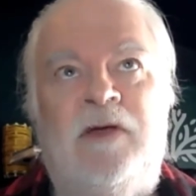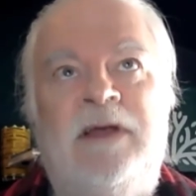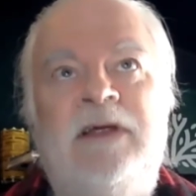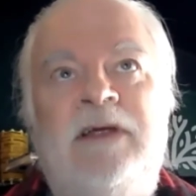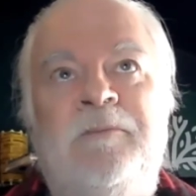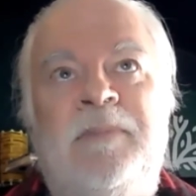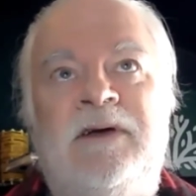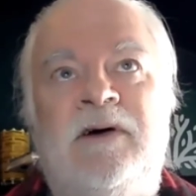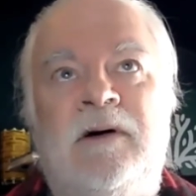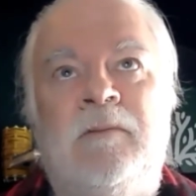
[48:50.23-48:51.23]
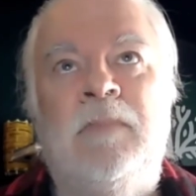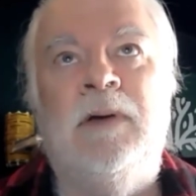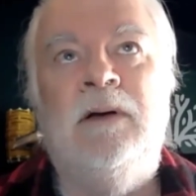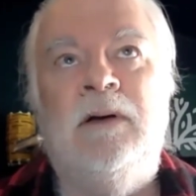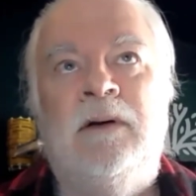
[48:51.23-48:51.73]
trading can
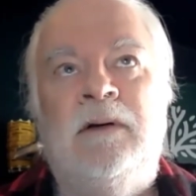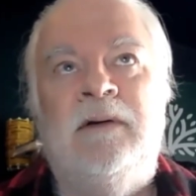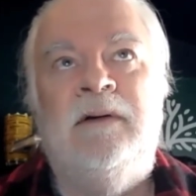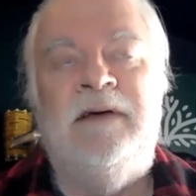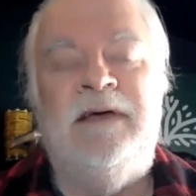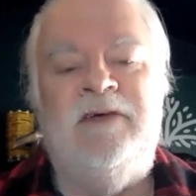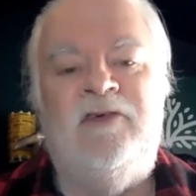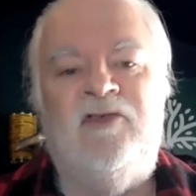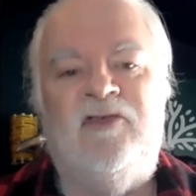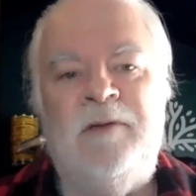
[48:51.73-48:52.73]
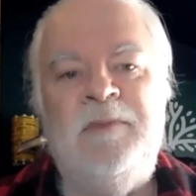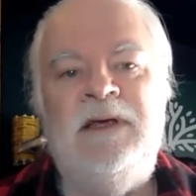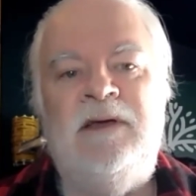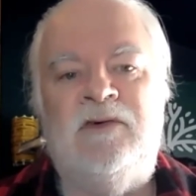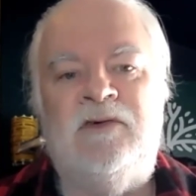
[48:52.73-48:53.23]
become a
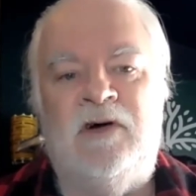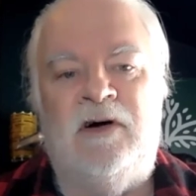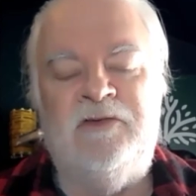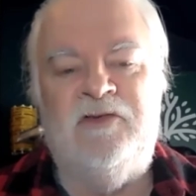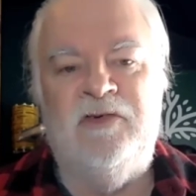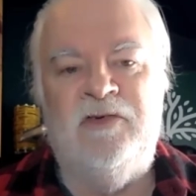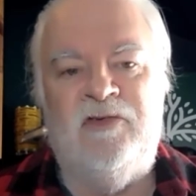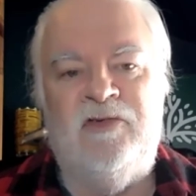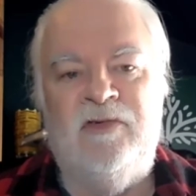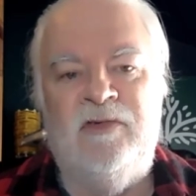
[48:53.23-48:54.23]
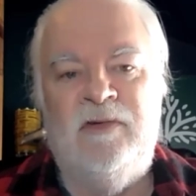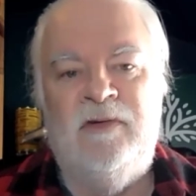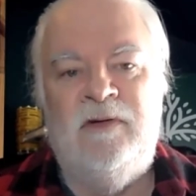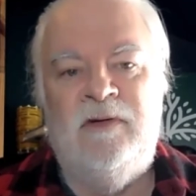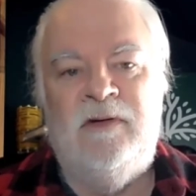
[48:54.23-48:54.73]
semi-conscious
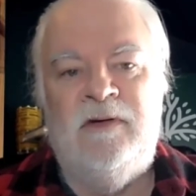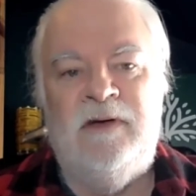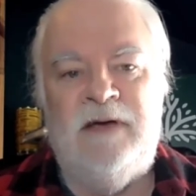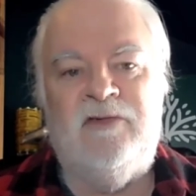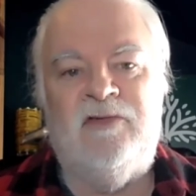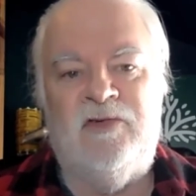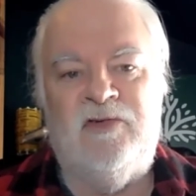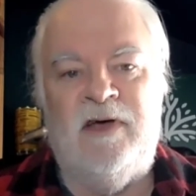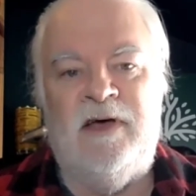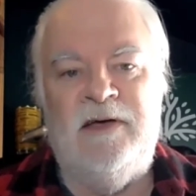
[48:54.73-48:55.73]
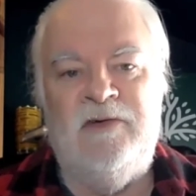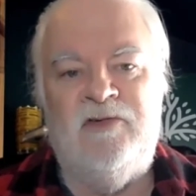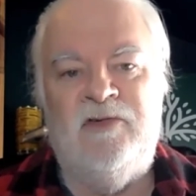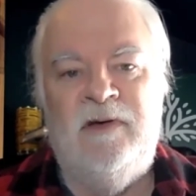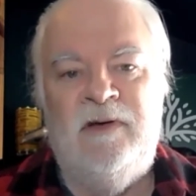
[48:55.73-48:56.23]

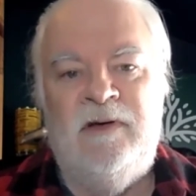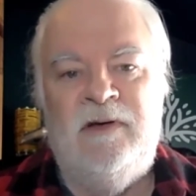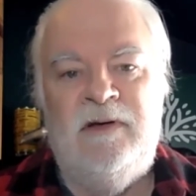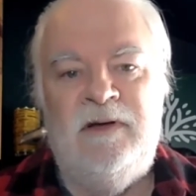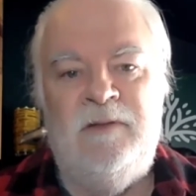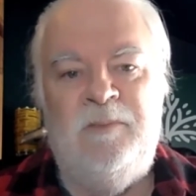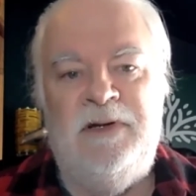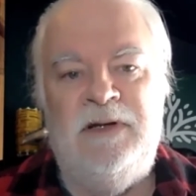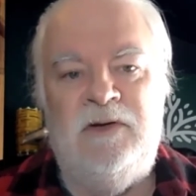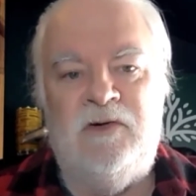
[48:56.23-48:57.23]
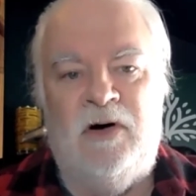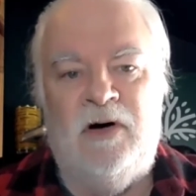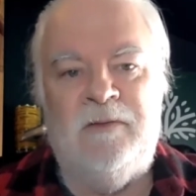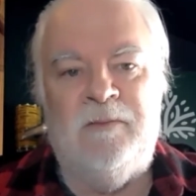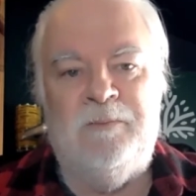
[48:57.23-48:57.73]
exercise in being
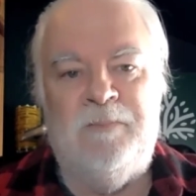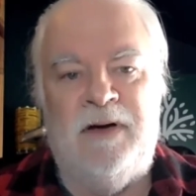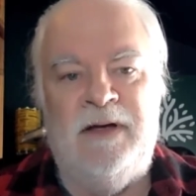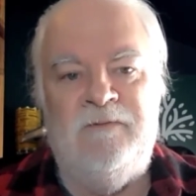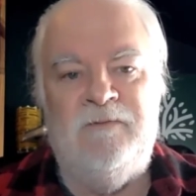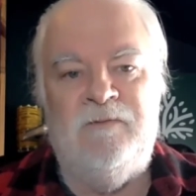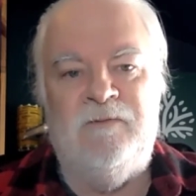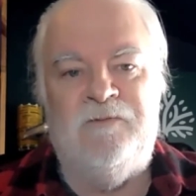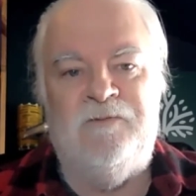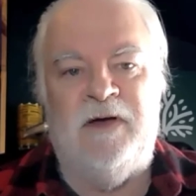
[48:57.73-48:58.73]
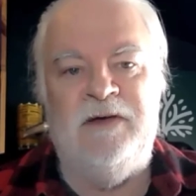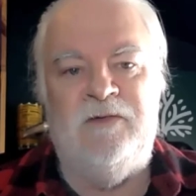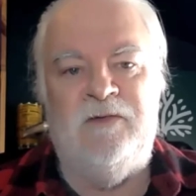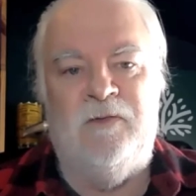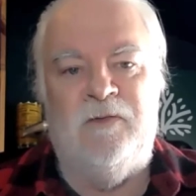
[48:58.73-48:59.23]
caught by
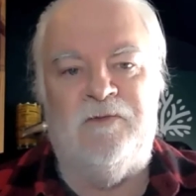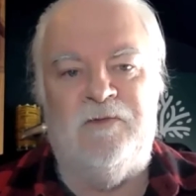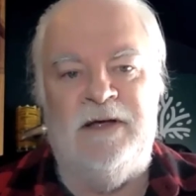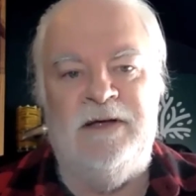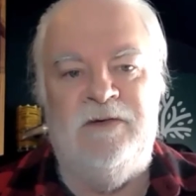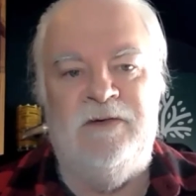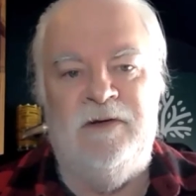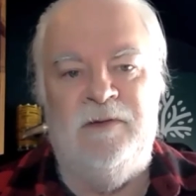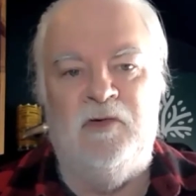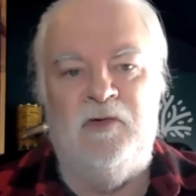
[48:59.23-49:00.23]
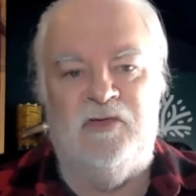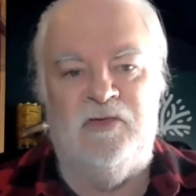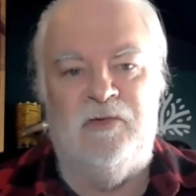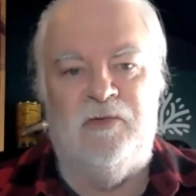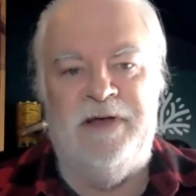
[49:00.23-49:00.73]
fight or flight
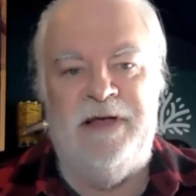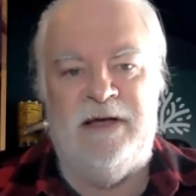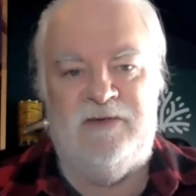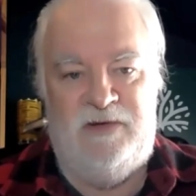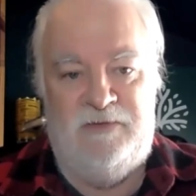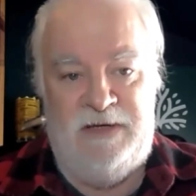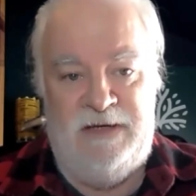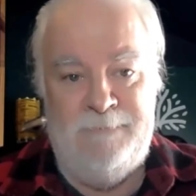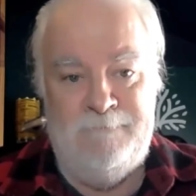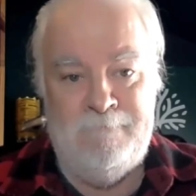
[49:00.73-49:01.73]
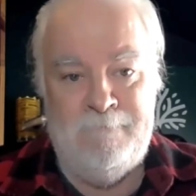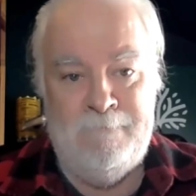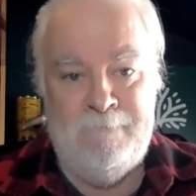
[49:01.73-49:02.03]
emotional reactivity.